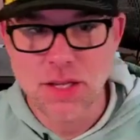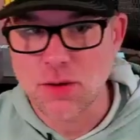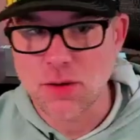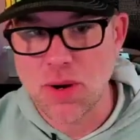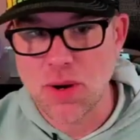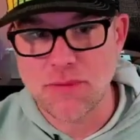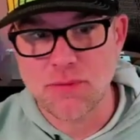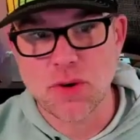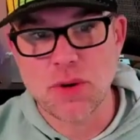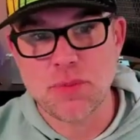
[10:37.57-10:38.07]
The
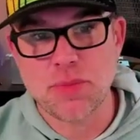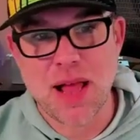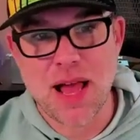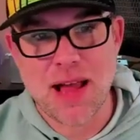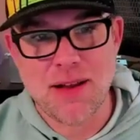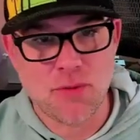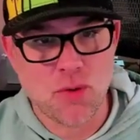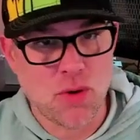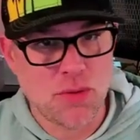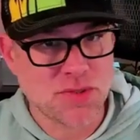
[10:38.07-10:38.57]
Run Free
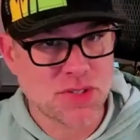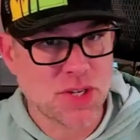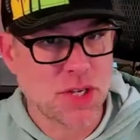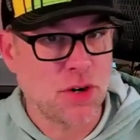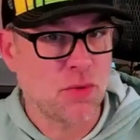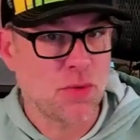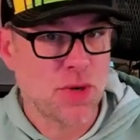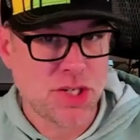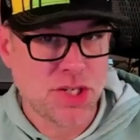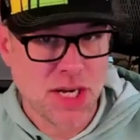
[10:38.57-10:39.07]
platform is
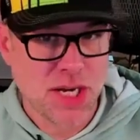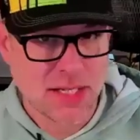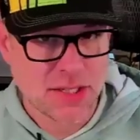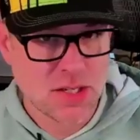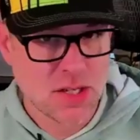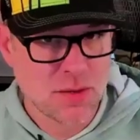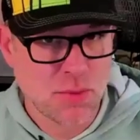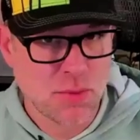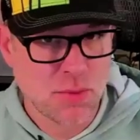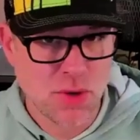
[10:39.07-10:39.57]
going to reach
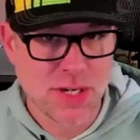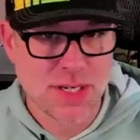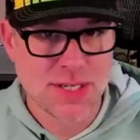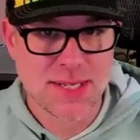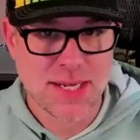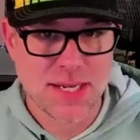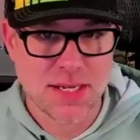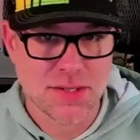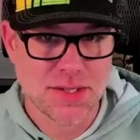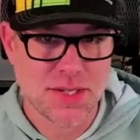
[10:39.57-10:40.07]
out to the point of
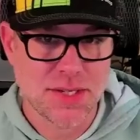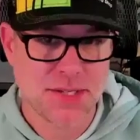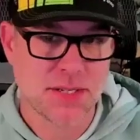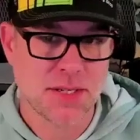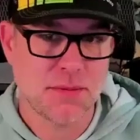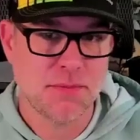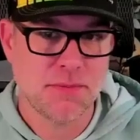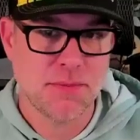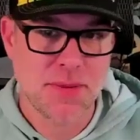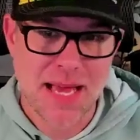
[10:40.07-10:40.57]
sale
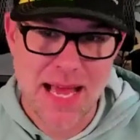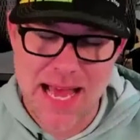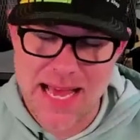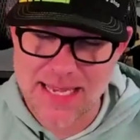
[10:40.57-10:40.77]
system,